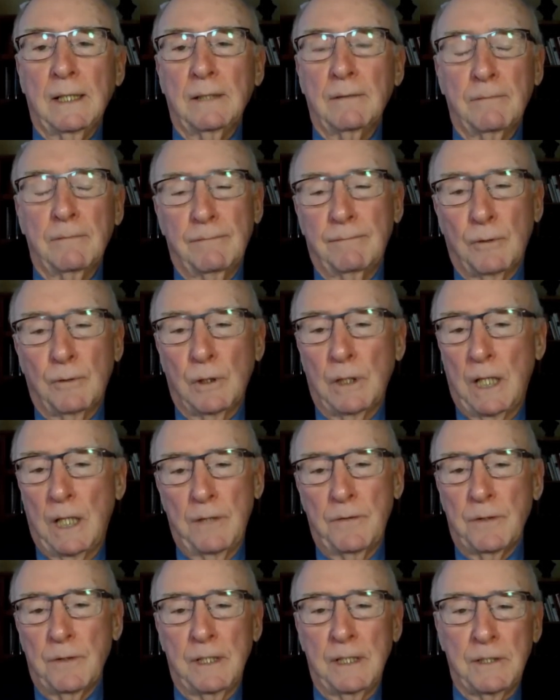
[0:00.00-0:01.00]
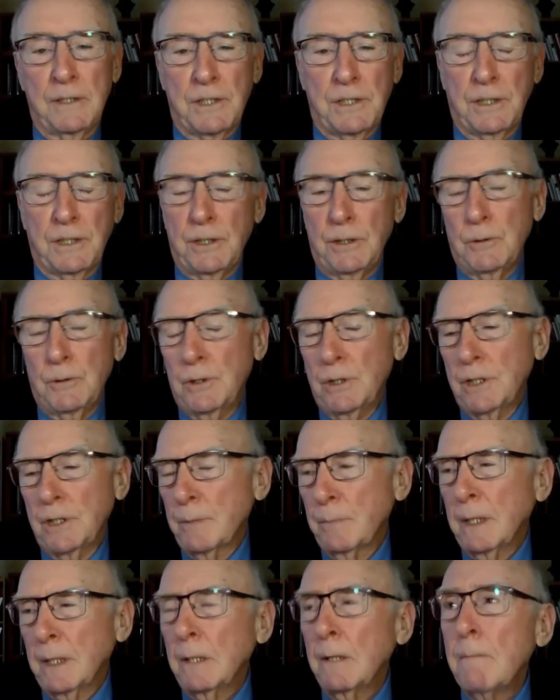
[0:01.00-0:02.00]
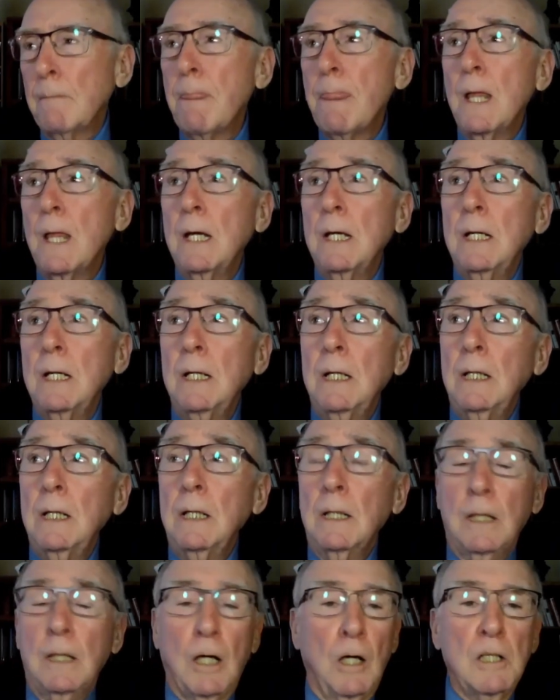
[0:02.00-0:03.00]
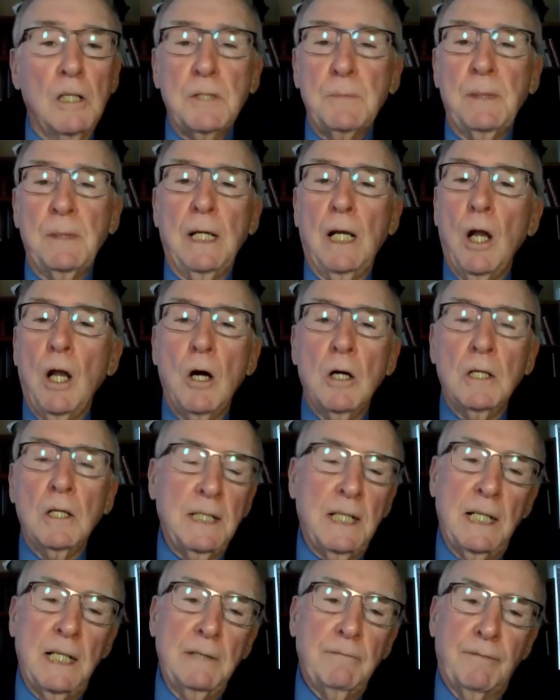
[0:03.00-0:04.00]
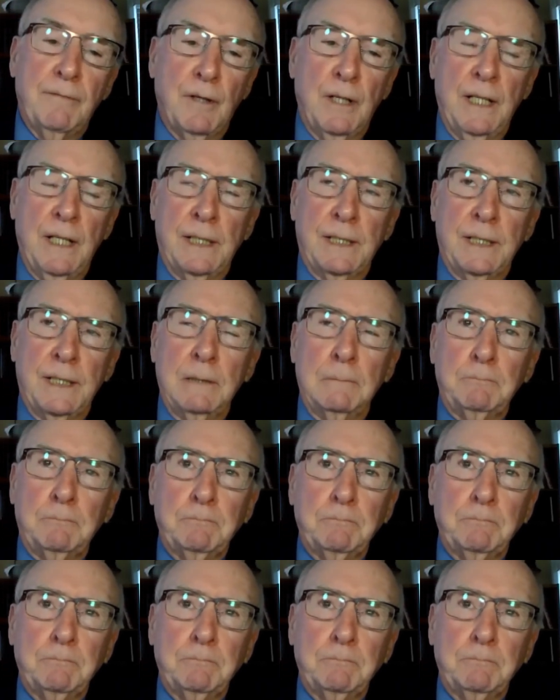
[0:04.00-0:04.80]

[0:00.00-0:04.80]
and for other institutions, but Carl's been a longtime friend.